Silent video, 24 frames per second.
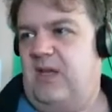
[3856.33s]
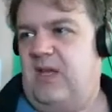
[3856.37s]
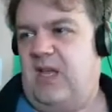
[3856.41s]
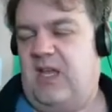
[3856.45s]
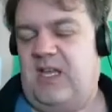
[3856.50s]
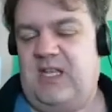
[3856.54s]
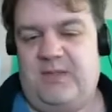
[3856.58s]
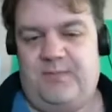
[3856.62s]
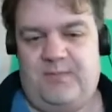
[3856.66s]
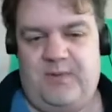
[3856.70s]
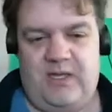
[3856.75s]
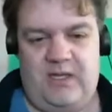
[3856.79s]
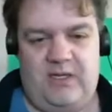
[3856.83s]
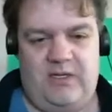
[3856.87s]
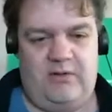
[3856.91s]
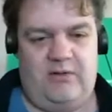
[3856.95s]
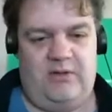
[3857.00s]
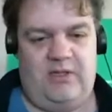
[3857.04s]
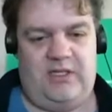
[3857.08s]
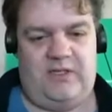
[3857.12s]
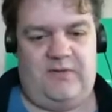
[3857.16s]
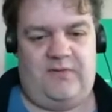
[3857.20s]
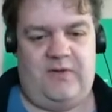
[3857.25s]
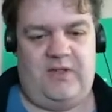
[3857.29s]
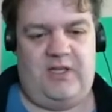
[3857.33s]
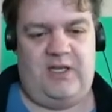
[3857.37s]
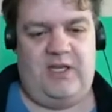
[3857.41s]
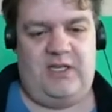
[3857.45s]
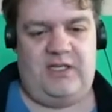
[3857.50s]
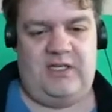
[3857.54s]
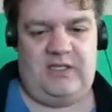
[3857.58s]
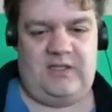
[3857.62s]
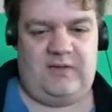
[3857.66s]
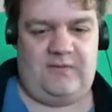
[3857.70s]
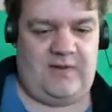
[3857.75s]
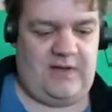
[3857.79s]
He's been doing this for years.
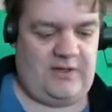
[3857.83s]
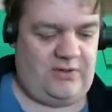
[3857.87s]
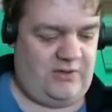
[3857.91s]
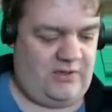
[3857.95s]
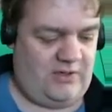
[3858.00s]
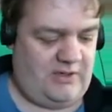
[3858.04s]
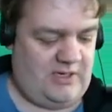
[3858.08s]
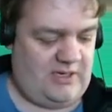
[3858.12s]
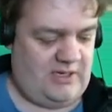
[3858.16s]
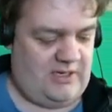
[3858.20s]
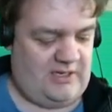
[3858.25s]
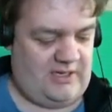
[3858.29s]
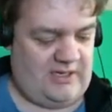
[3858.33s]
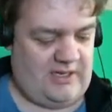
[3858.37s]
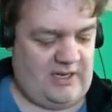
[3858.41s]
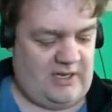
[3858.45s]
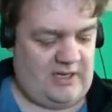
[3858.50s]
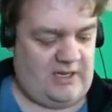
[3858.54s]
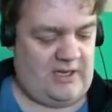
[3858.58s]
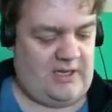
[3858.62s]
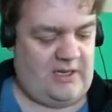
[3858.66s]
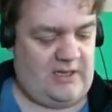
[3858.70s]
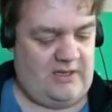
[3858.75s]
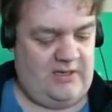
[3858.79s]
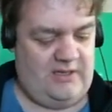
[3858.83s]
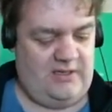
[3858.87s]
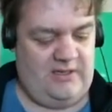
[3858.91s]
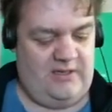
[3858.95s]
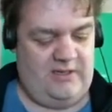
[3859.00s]
He's a veteran. And,